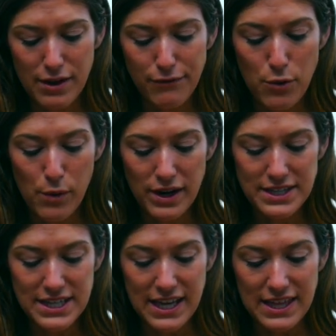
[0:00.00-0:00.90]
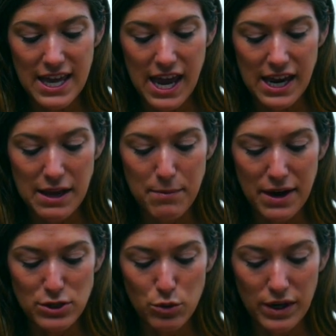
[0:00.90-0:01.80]
If you wanted to get the 80
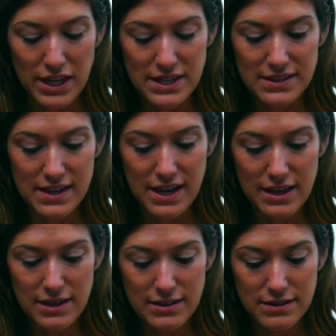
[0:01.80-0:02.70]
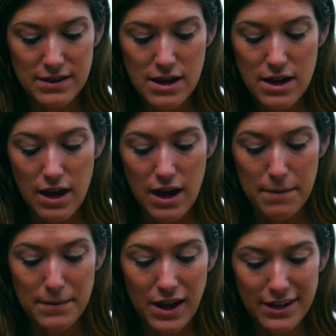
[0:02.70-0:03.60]
by 26,
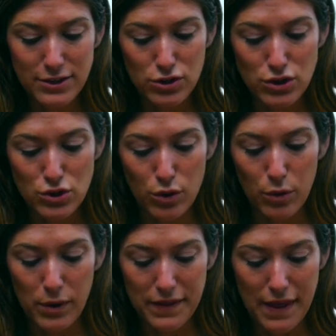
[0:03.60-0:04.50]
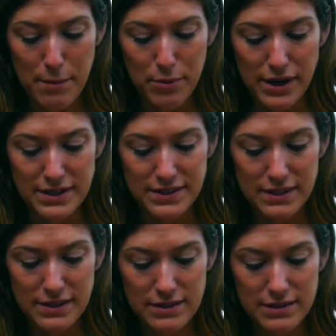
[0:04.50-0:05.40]
I'm not actually sure what that price
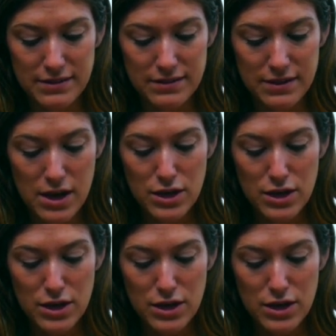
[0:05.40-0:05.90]
is.